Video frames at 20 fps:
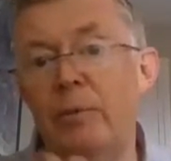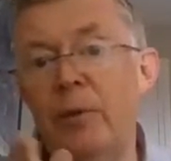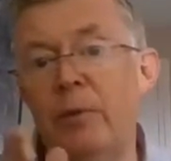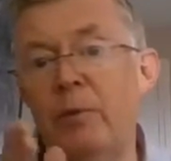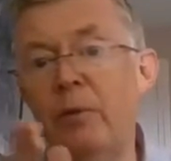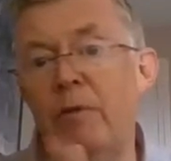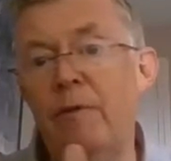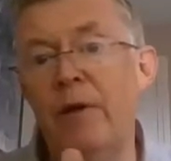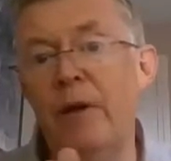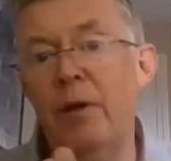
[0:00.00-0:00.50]
but
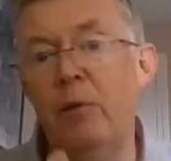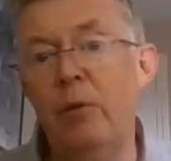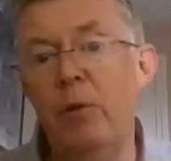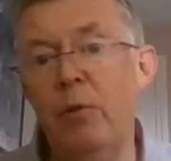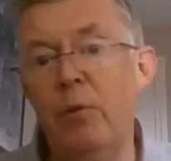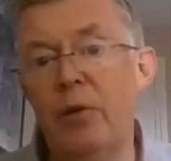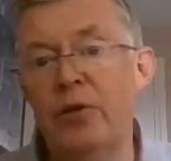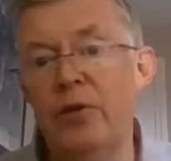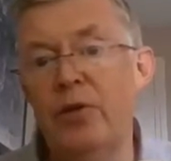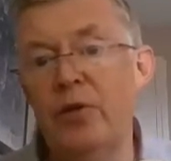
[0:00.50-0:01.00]
we felt we
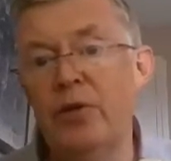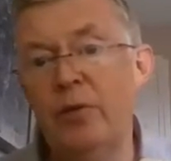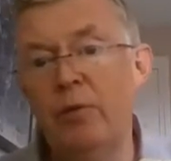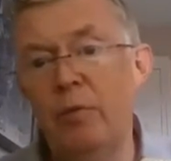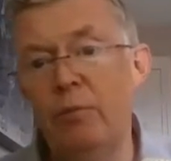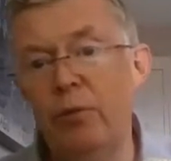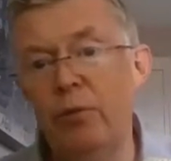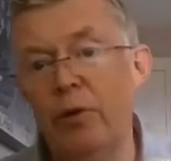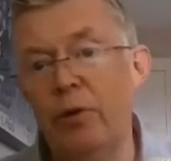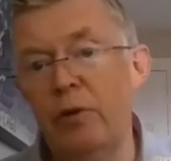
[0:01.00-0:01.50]
wanted to
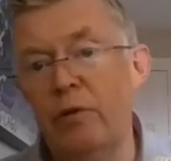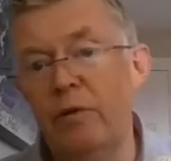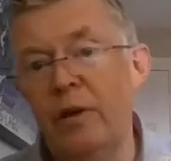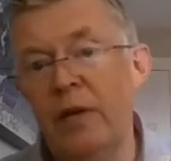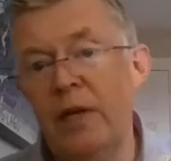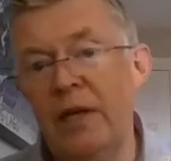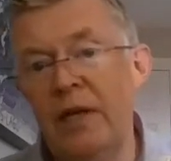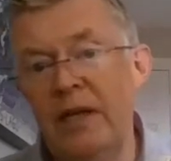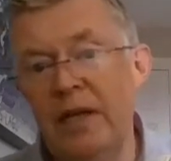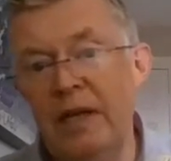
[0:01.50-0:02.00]
improve
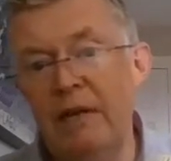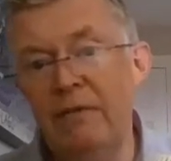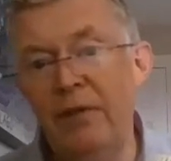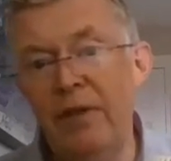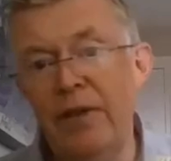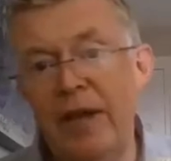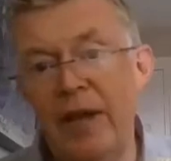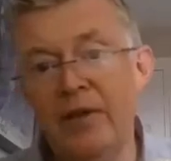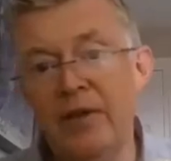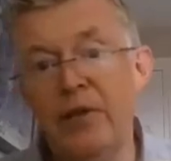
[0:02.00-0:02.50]
even there.